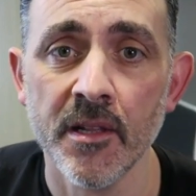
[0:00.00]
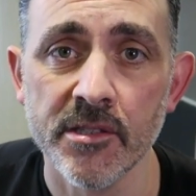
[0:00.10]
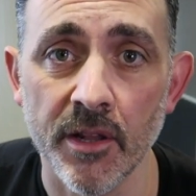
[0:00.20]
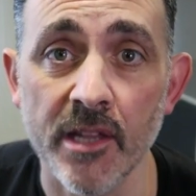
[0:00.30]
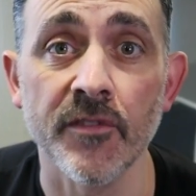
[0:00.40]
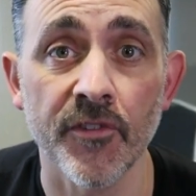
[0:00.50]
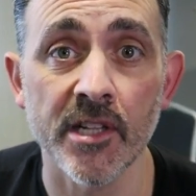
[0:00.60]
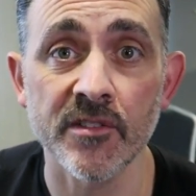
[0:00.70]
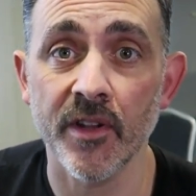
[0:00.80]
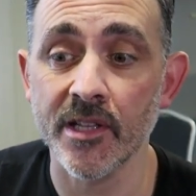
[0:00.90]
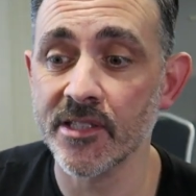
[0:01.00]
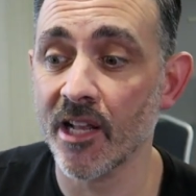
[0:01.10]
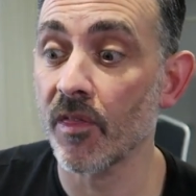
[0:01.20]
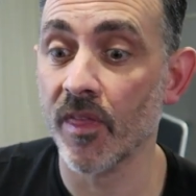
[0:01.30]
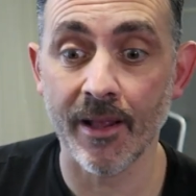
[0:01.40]
So that's the first thing.
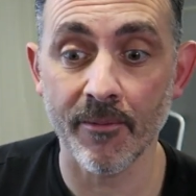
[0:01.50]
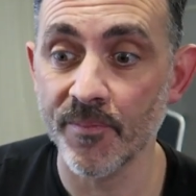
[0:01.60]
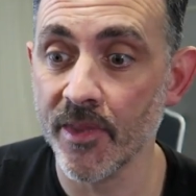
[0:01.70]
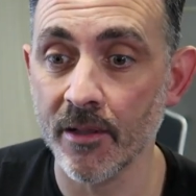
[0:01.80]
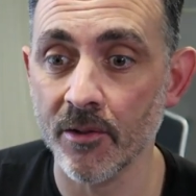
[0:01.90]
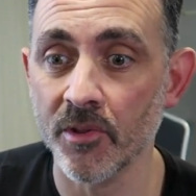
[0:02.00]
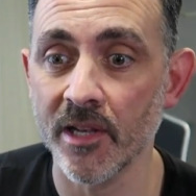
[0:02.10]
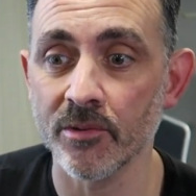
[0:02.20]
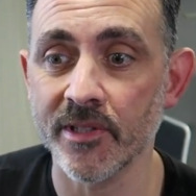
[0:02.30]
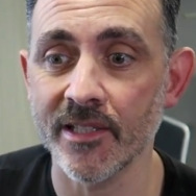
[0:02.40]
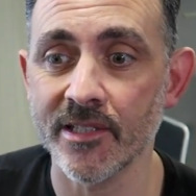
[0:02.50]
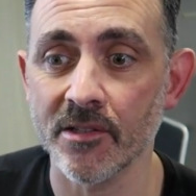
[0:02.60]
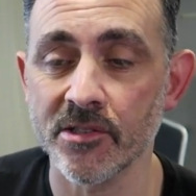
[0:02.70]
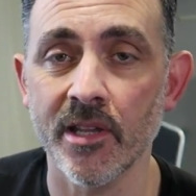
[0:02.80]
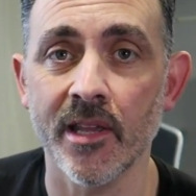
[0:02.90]
Second thing, all the little
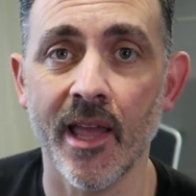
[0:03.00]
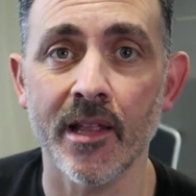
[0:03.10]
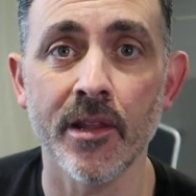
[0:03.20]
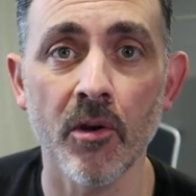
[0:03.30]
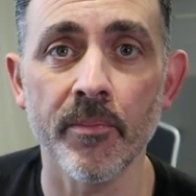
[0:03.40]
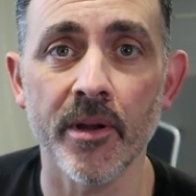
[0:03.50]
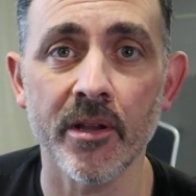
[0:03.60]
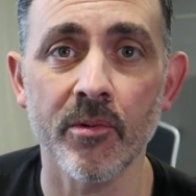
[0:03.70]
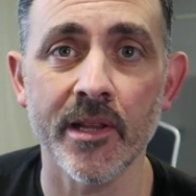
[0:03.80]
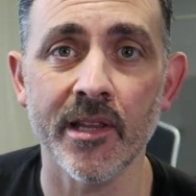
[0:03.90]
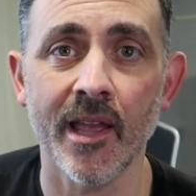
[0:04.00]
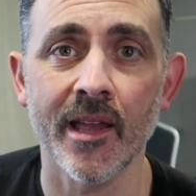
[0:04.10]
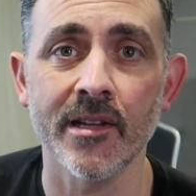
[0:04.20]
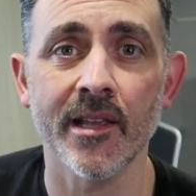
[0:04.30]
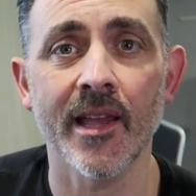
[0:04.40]
details, like you get a notebook when you
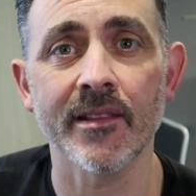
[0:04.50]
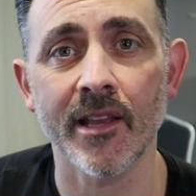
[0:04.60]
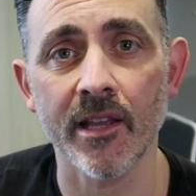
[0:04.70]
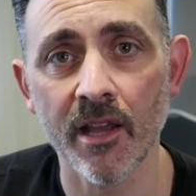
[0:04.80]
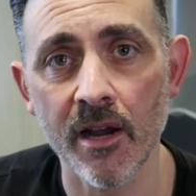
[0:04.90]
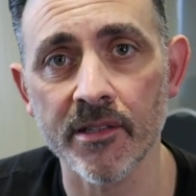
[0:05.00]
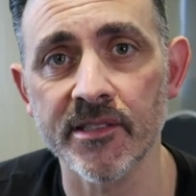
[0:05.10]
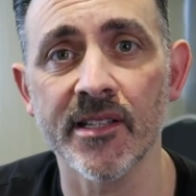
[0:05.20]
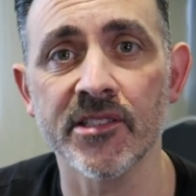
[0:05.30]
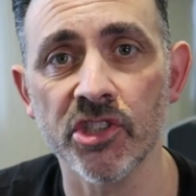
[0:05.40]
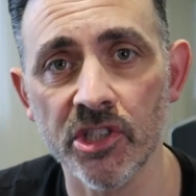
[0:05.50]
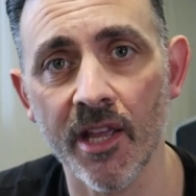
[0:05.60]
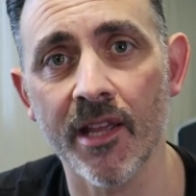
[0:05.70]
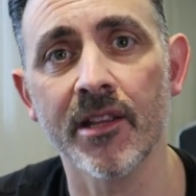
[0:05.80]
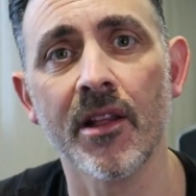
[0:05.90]
get, and you get a deck of cards that isn't
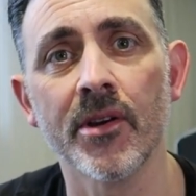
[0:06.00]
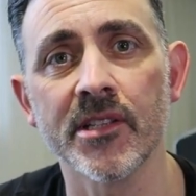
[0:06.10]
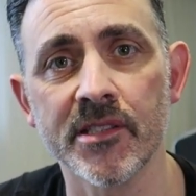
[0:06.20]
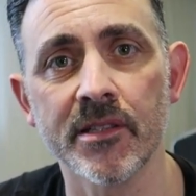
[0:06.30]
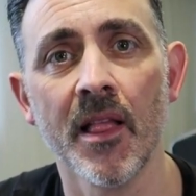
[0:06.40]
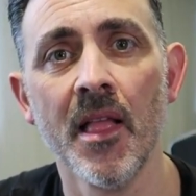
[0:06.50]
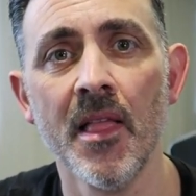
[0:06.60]
shit, you know, it's,